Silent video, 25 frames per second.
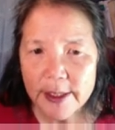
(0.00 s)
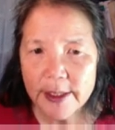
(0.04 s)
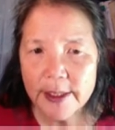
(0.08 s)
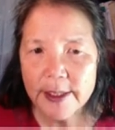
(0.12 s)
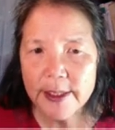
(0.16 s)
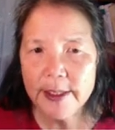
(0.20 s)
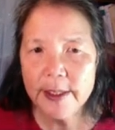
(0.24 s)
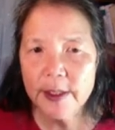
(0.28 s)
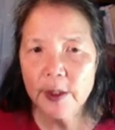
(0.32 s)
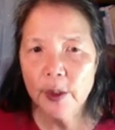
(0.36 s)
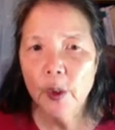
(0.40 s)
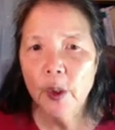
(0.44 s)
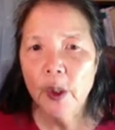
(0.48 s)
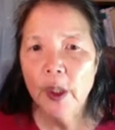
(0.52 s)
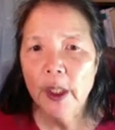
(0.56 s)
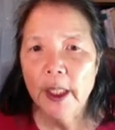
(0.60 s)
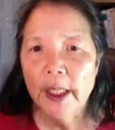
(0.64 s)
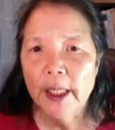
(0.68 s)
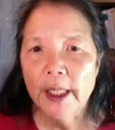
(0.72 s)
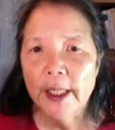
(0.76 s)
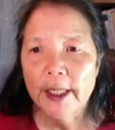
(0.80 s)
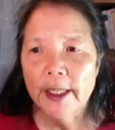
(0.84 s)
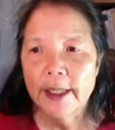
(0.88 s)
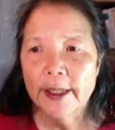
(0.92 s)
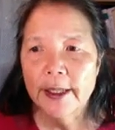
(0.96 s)
So
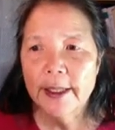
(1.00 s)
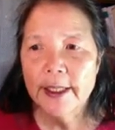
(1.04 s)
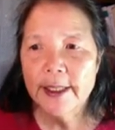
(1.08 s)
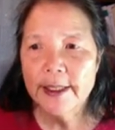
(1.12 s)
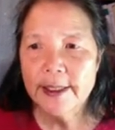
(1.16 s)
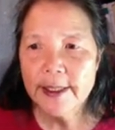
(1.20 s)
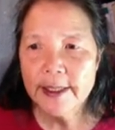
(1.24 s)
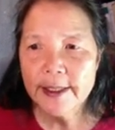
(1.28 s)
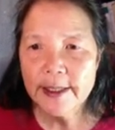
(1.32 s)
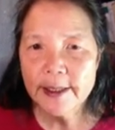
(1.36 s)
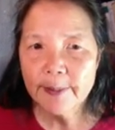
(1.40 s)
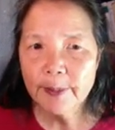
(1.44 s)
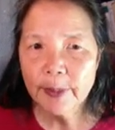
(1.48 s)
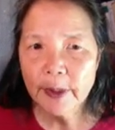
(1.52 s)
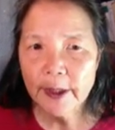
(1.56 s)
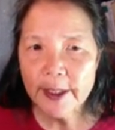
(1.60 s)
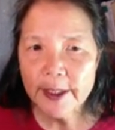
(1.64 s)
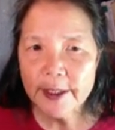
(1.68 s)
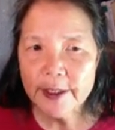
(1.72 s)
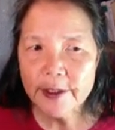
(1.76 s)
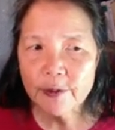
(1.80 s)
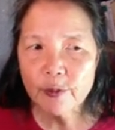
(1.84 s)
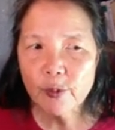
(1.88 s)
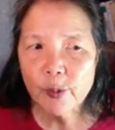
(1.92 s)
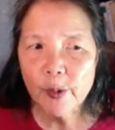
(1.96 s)
this is a
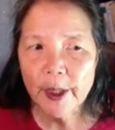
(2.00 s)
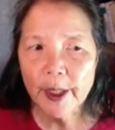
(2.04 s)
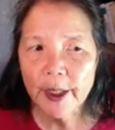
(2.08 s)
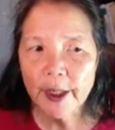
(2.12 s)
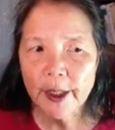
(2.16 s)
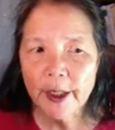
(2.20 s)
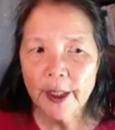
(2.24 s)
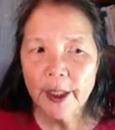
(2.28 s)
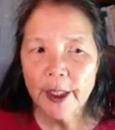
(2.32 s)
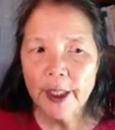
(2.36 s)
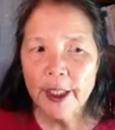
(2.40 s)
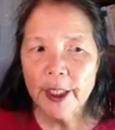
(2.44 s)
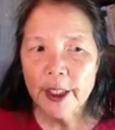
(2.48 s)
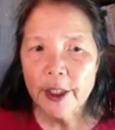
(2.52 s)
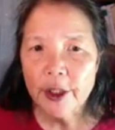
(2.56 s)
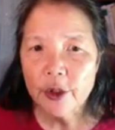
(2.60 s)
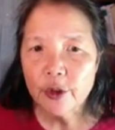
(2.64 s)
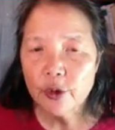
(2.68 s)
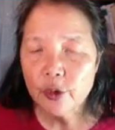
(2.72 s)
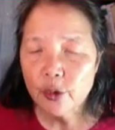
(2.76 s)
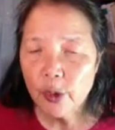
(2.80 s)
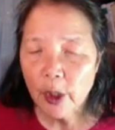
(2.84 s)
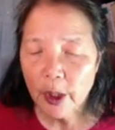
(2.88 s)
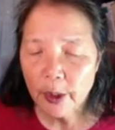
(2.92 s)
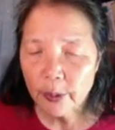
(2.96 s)
place where
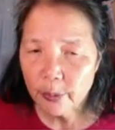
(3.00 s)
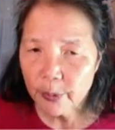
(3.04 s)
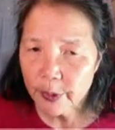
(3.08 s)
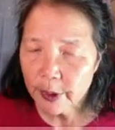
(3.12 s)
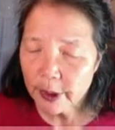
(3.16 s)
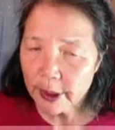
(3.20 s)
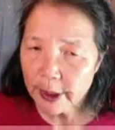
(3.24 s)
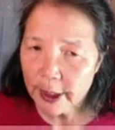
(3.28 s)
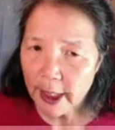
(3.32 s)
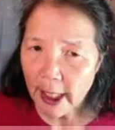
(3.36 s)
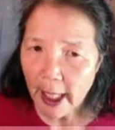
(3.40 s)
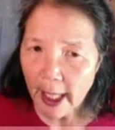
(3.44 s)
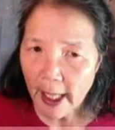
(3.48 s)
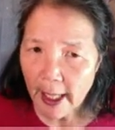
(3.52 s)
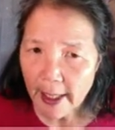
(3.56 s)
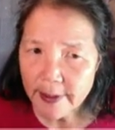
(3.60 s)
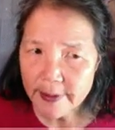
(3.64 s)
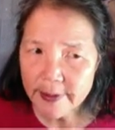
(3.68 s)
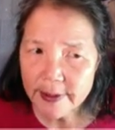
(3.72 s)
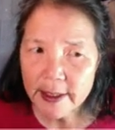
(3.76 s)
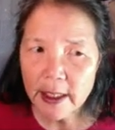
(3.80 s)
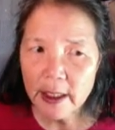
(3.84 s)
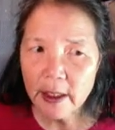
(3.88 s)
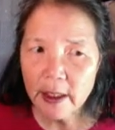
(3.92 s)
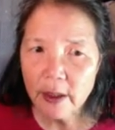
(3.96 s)
you are really
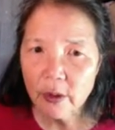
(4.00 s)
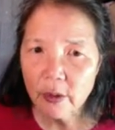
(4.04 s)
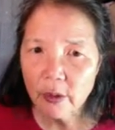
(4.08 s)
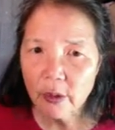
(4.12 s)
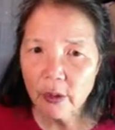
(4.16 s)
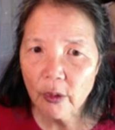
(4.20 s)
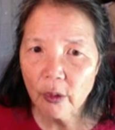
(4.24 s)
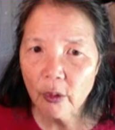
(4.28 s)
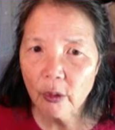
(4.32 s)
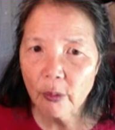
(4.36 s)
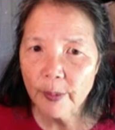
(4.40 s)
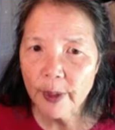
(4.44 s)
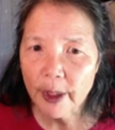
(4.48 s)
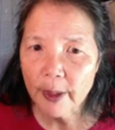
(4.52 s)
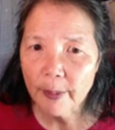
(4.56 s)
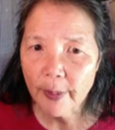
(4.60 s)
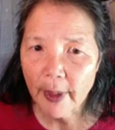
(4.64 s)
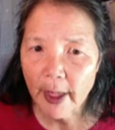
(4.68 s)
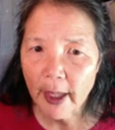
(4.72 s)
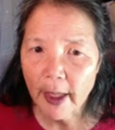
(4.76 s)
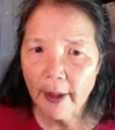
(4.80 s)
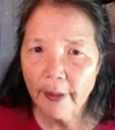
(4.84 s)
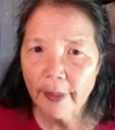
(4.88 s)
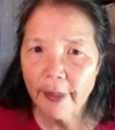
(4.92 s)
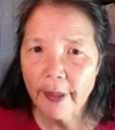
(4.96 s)
asking your
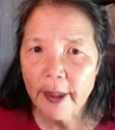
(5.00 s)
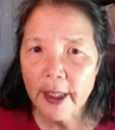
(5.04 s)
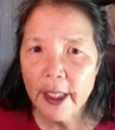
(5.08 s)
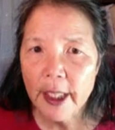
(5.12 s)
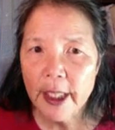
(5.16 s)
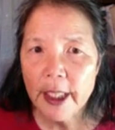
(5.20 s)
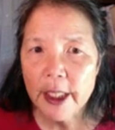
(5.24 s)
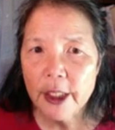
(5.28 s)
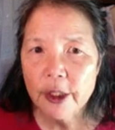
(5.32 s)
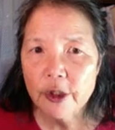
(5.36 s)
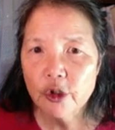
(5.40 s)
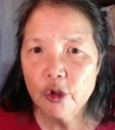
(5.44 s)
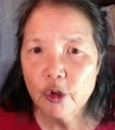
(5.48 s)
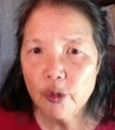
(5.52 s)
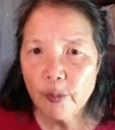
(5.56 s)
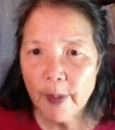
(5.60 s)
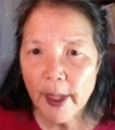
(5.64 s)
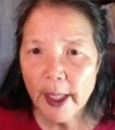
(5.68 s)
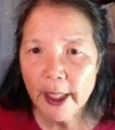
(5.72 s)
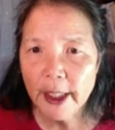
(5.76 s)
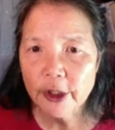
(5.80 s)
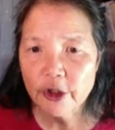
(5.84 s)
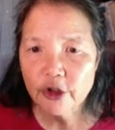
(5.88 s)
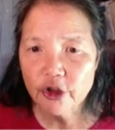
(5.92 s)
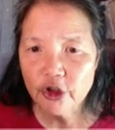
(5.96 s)
homeopath to
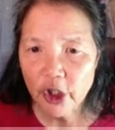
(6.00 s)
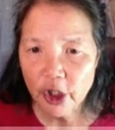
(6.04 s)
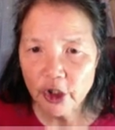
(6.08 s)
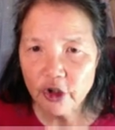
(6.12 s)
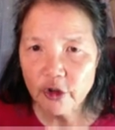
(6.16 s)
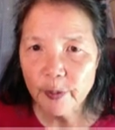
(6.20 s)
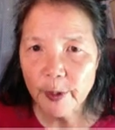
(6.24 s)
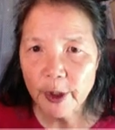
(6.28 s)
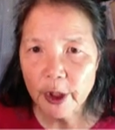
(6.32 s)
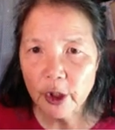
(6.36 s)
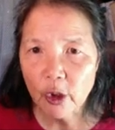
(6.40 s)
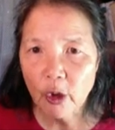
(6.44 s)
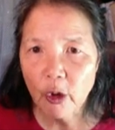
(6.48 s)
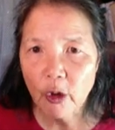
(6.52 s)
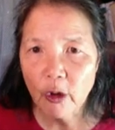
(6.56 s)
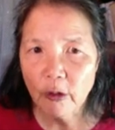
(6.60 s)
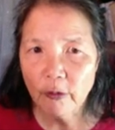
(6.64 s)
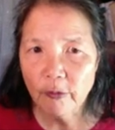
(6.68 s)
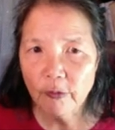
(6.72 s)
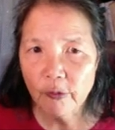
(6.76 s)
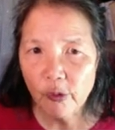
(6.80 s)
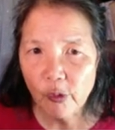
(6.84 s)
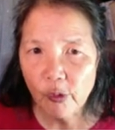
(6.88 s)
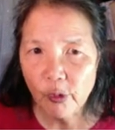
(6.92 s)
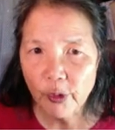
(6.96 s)
make a judgment
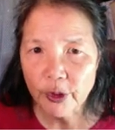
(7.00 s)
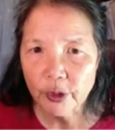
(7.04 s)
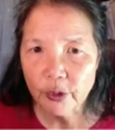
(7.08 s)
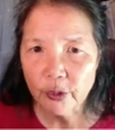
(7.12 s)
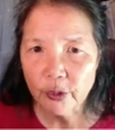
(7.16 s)
call for